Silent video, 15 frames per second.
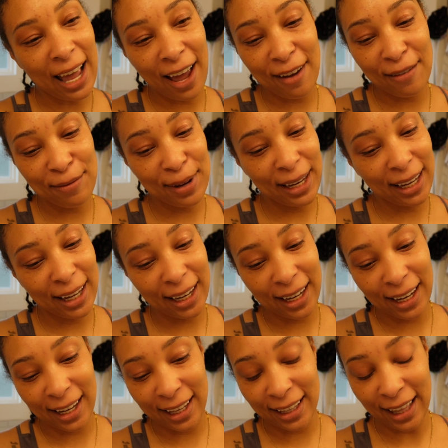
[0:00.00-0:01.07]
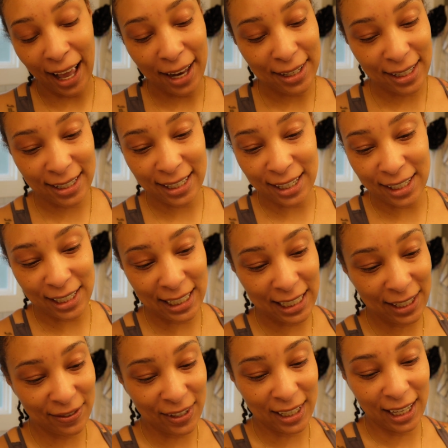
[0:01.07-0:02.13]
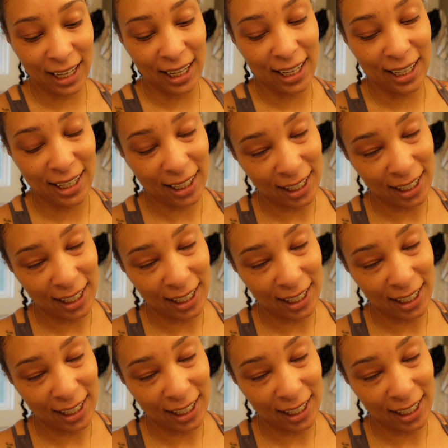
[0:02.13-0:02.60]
I've been getting lash extensions for like